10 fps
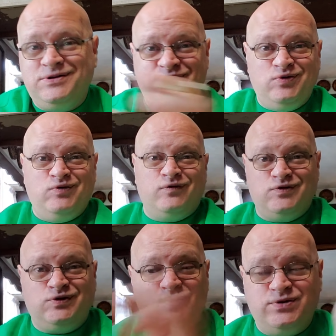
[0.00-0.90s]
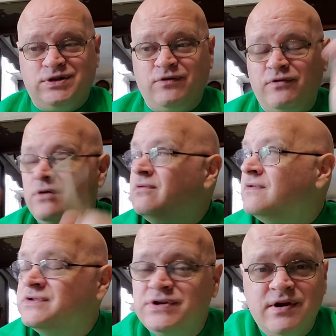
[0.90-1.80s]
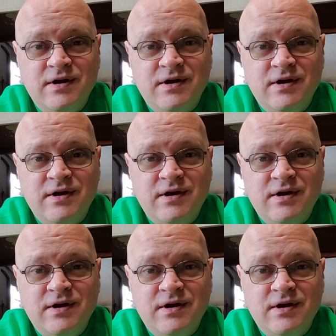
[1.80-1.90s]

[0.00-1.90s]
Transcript: This is Universe Two. It's a different universe.